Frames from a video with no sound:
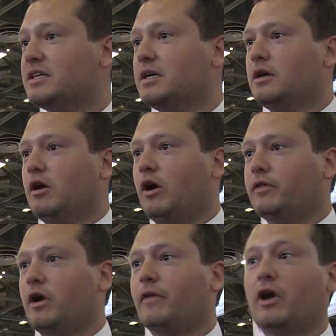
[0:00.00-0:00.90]

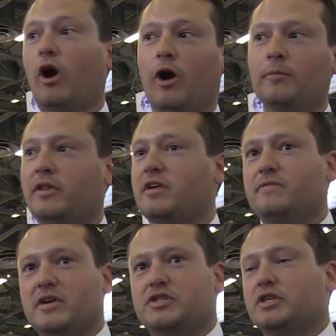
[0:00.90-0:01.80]
Okay. Are they armed? Are they
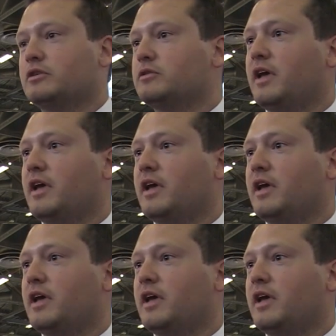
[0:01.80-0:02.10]
fishing?